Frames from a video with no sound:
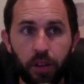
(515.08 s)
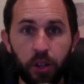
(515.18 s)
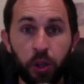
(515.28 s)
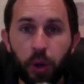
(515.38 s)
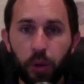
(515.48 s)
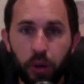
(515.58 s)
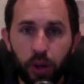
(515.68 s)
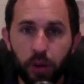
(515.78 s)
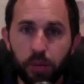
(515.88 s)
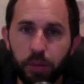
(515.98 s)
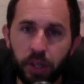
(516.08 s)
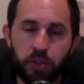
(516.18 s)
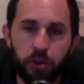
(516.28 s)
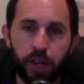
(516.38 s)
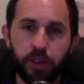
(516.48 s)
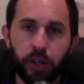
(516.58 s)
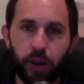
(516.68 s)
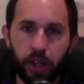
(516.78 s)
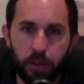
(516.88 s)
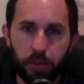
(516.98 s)
you don't know because you haven't
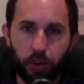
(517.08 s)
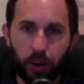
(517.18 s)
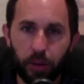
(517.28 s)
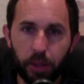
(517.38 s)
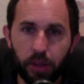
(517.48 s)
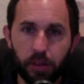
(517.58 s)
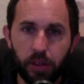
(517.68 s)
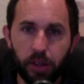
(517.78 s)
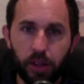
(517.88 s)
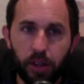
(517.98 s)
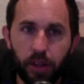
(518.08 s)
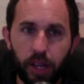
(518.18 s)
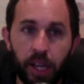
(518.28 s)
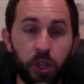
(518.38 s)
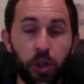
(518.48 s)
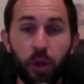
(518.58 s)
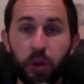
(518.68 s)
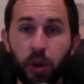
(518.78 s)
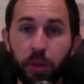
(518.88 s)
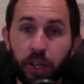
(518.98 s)
created the program yet. And you don't
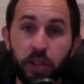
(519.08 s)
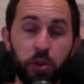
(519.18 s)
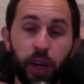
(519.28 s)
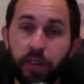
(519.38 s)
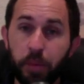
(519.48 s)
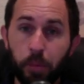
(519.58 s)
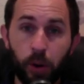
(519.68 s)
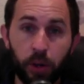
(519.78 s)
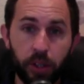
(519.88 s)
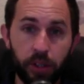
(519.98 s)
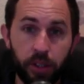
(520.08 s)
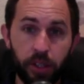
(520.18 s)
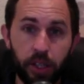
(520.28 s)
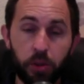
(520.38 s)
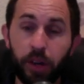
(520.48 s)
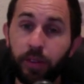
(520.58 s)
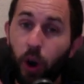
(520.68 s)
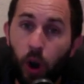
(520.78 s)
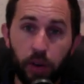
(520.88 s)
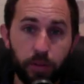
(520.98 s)
know because you haven't marketed it yet. You haven't
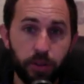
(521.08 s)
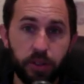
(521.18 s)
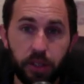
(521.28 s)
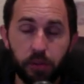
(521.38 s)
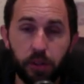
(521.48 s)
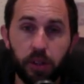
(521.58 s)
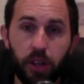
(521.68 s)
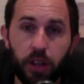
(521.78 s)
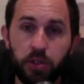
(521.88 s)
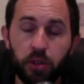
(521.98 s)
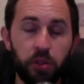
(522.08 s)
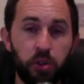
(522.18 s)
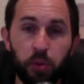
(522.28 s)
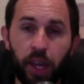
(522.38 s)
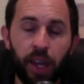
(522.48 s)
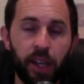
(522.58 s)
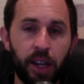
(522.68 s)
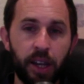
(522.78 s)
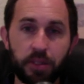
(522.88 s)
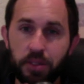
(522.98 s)
offered it to anyone. So you
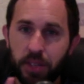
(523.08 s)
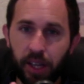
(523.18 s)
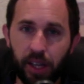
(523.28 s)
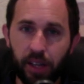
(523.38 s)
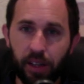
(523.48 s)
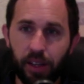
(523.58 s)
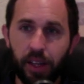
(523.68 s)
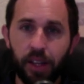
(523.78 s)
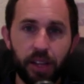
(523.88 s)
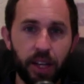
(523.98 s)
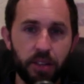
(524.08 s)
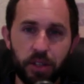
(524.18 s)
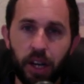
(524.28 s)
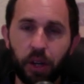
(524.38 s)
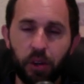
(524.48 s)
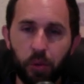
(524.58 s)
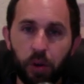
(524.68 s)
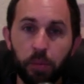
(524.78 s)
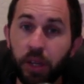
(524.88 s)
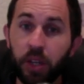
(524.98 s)
cannot say that it's not going to
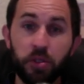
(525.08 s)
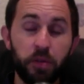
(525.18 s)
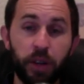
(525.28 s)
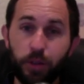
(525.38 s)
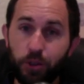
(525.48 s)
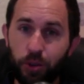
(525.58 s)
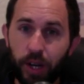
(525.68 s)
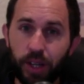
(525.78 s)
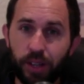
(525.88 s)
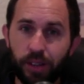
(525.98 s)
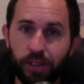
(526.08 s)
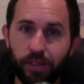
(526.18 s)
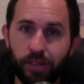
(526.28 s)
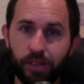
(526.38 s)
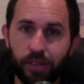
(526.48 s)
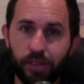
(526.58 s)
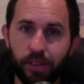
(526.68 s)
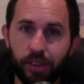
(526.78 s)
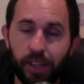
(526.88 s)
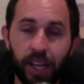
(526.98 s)
work because you've never tried it.
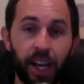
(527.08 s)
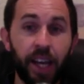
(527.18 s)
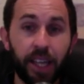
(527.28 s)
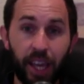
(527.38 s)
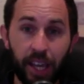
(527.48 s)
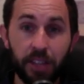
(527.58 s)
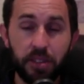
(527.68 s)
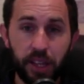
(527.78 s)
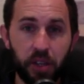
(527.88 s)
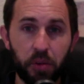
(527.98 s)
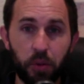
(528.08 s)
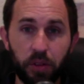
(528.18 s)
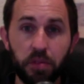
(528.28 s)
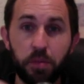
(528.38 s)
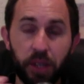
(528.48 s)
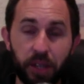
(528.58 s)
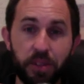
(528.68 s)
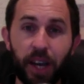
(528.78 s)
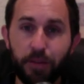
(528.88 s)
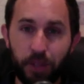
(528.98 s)
And I can say that it works because
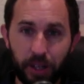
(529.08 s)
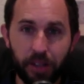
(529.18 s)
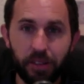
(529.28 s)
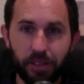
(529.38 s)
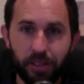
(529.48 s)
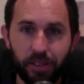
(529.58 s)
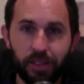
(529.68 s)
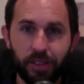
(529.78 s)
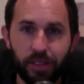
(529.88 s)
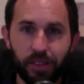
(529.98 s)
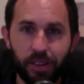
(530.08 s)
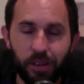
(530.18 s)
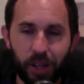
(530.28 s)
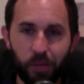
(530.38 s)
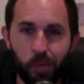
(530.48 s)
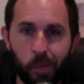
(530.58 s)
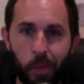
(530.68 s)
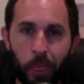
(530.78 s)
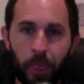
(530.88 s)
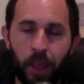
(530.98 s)
I've done it, right?
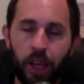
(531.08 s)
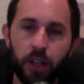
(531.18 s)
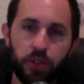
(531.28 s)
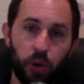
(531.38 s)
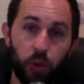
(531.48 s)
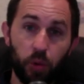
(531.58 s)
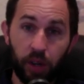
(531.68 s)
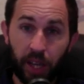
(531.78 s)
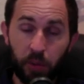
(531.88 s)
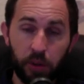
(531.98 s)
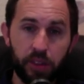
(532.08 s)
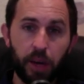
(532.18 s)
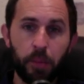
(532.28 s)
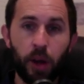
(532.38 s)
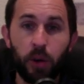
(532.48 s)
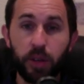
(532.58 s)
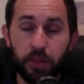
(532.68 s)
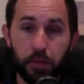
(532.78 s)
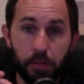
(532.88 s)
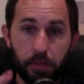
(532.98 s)
So again, with that model,
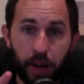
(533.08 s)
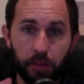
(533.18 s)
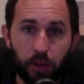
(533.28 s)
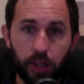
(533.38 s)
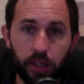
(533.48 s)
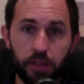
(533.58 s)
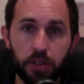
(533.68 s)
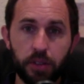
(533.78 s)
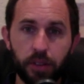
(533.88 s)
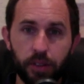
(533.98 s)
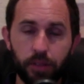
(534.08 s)
it's 5 clients,